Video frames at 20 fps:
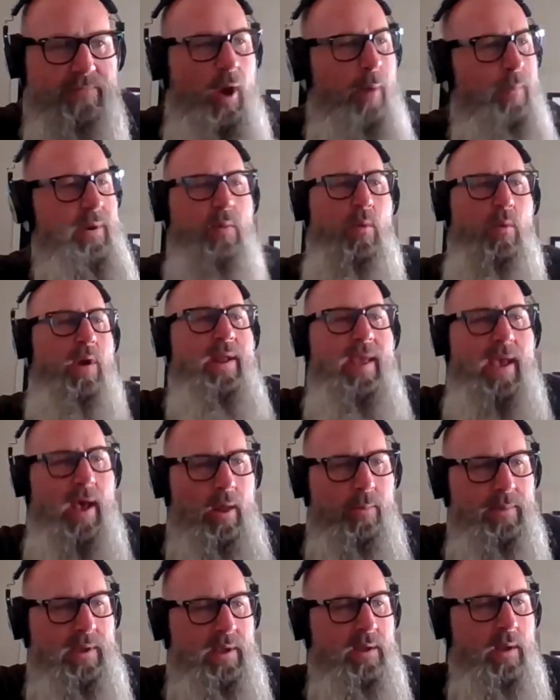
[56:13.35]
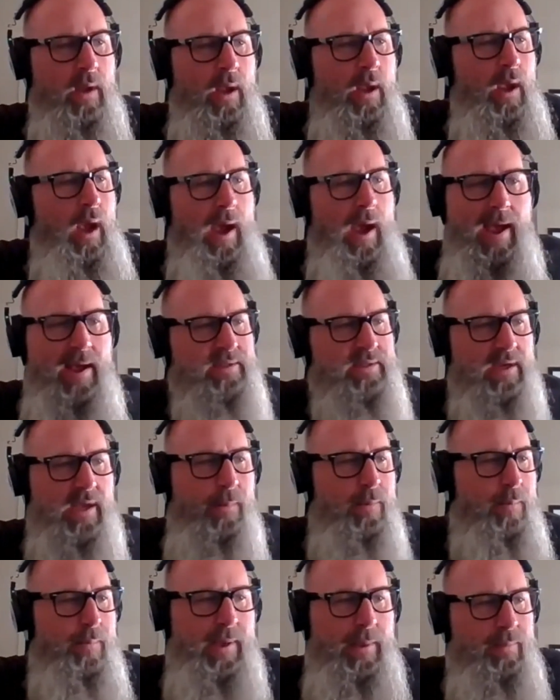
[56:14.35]
Nobody wanted to help me. I asked a
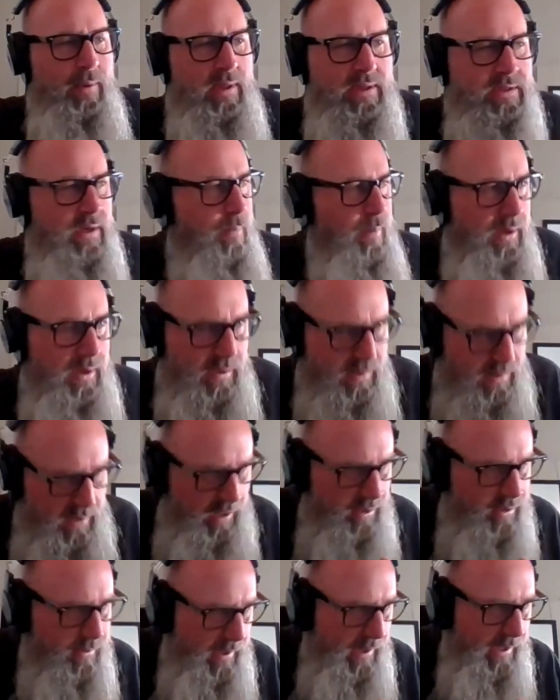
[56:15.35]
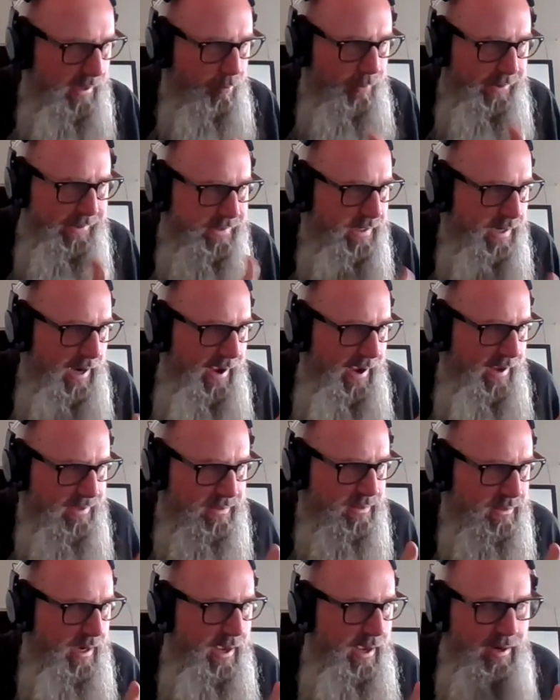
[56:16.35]
couple of people, is there anybody you could talk to about like a recent, I had
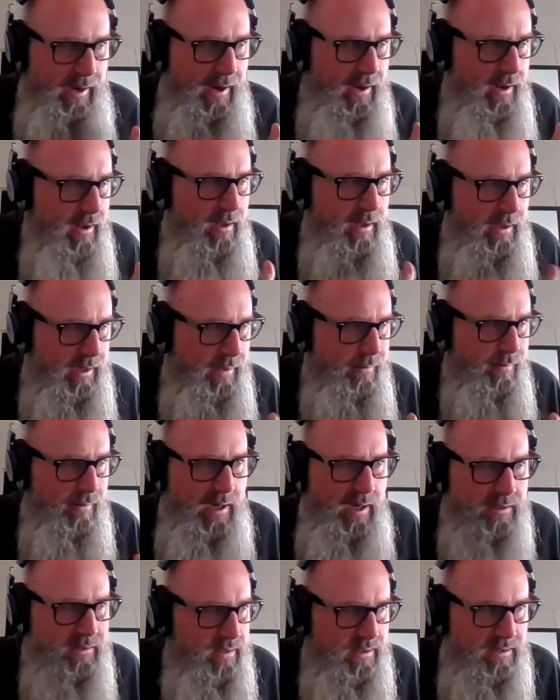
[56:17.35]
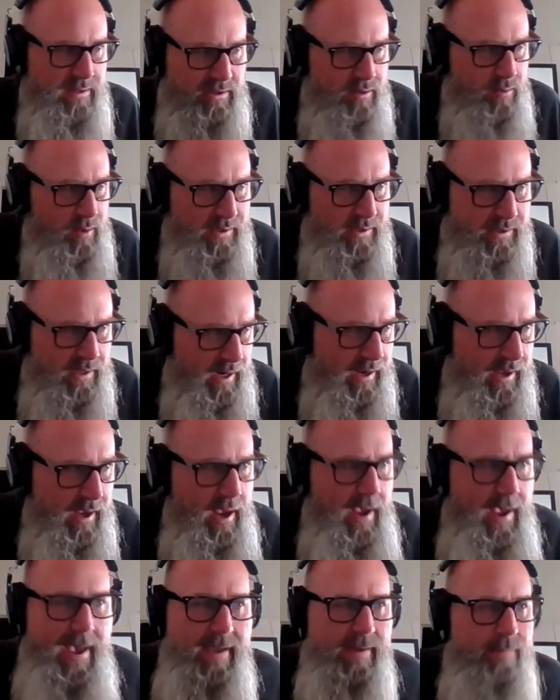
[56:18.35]
an abduction situation.
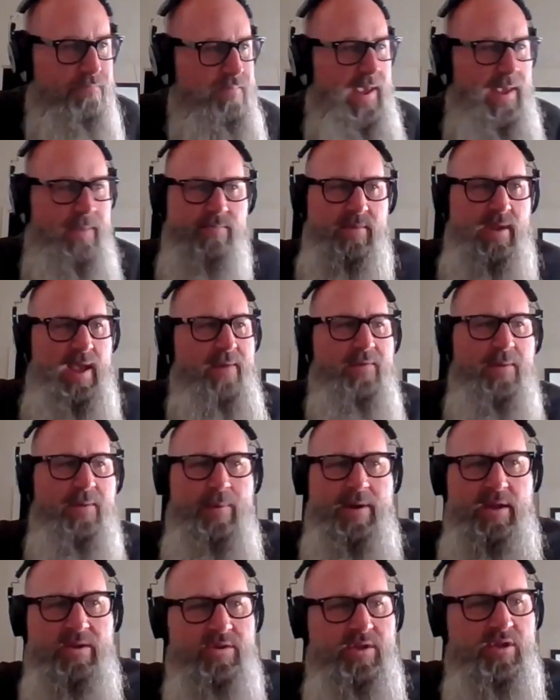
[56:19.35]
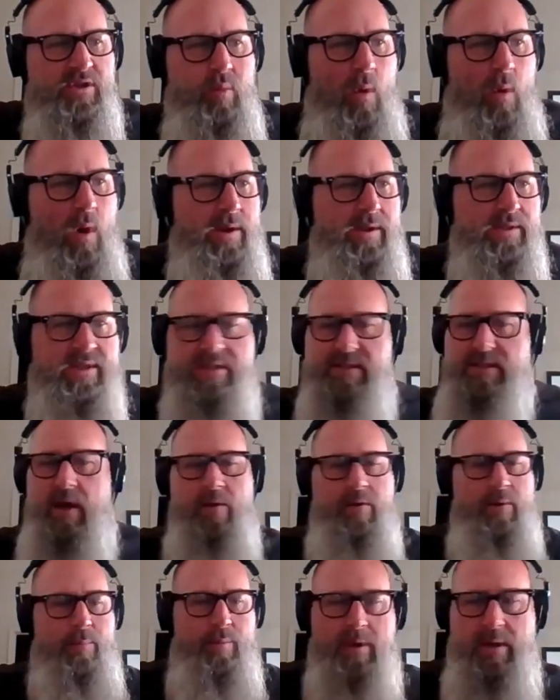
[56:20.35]
Everybody just wanted to
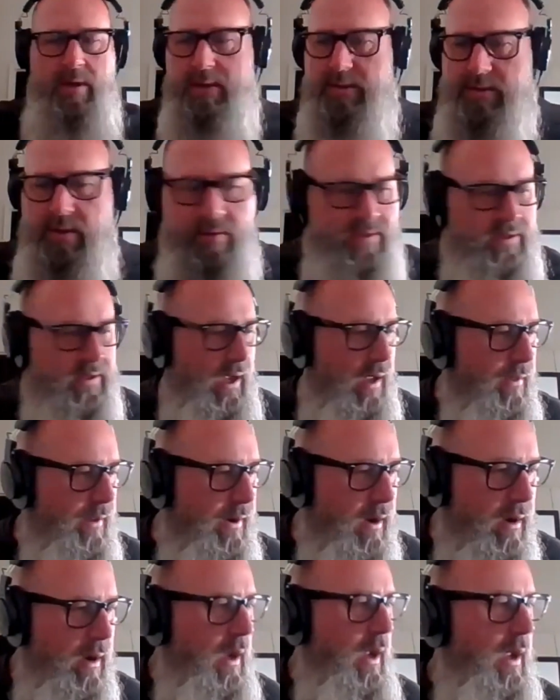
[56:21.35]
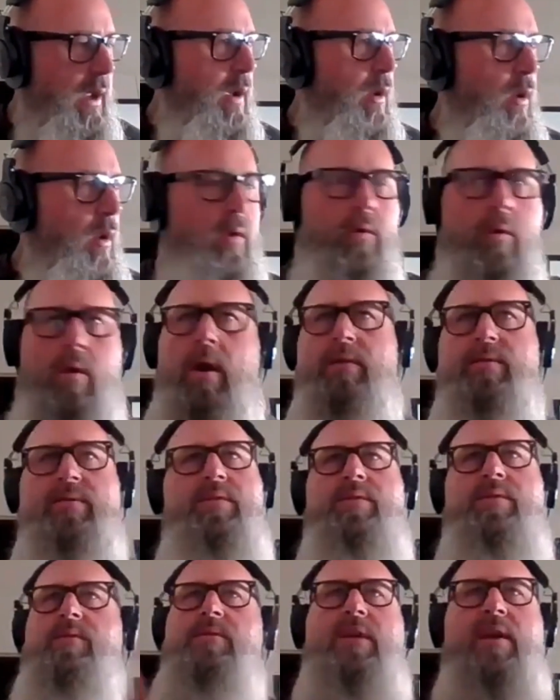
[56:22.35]
sell their books or sell their, or
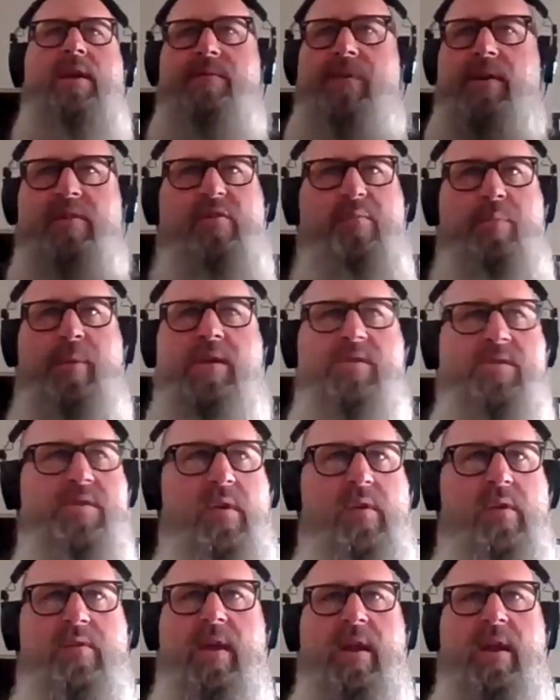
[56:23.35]
give their speeches.